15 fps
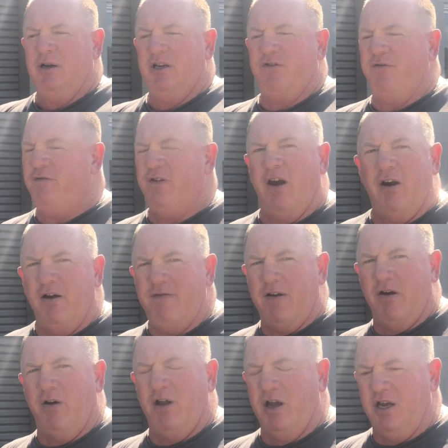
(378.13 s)
It's very,
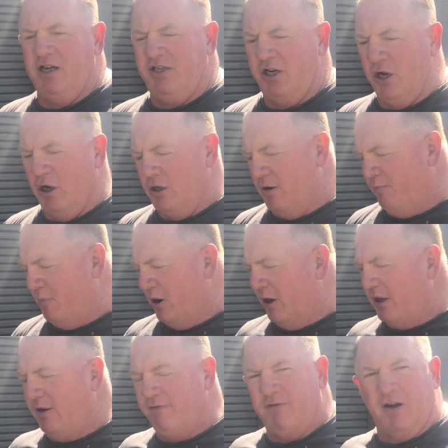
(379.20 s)
very easy on the
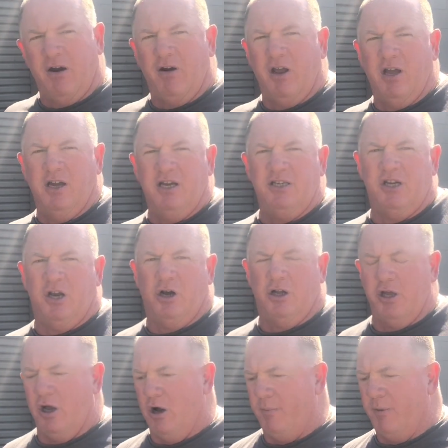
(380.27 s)
body, very easy on
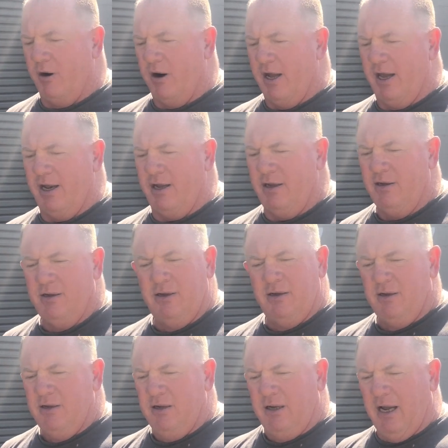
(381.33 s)
the operator.
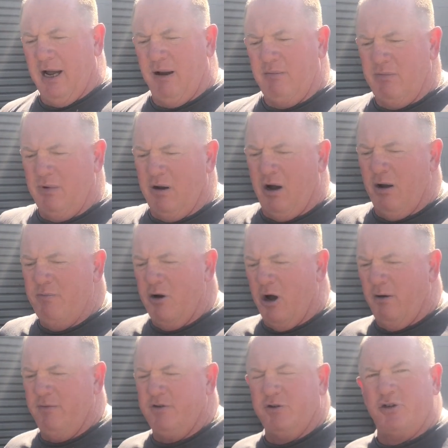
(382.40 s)
I'm
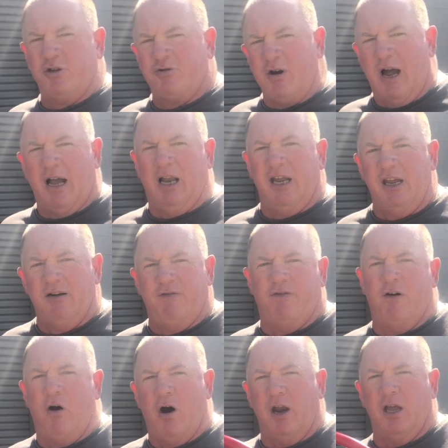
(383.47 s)
not struggling and
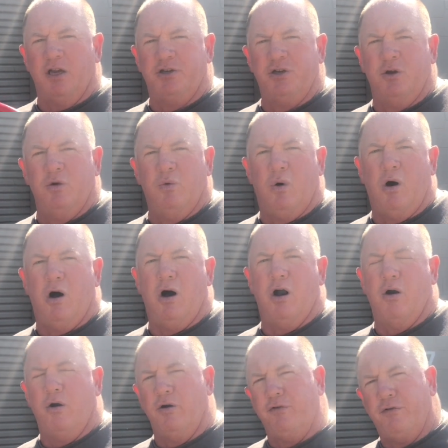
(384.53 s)
fighting a
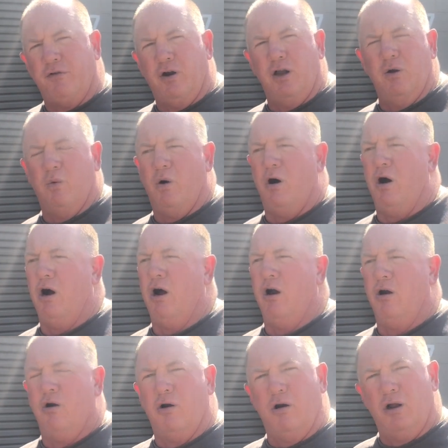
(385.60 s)
2-wire or a
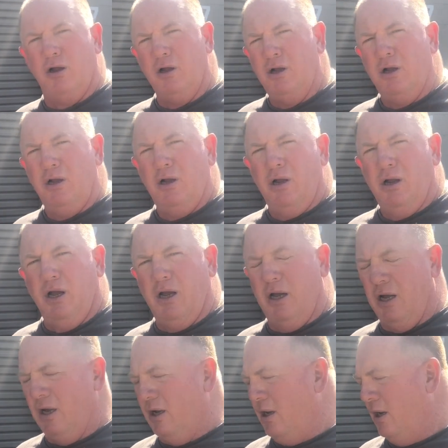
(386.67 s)
3-wire or
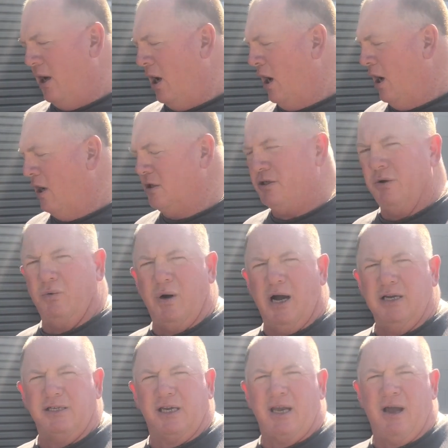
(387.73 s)
a hose that
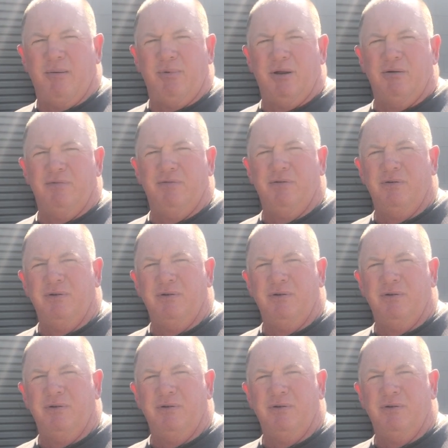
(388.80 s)
weighs a couple of